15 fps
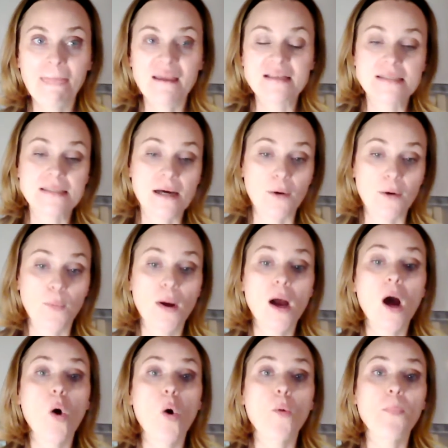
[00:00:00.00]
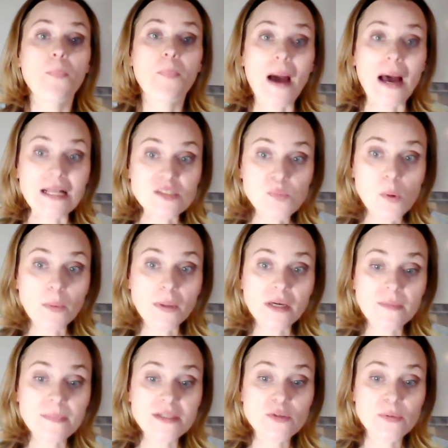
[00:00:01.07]
So that's what we're going
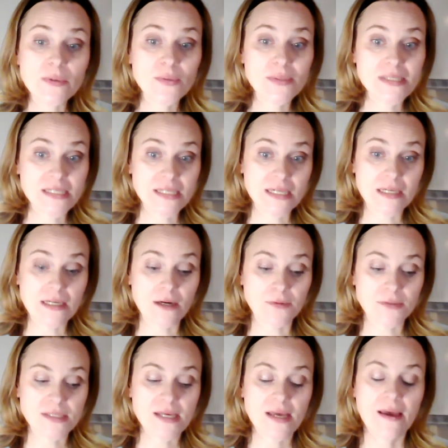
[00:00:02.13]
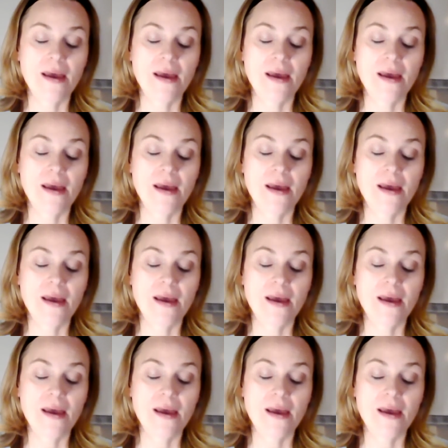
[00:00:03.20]
to be doing with sticky notes.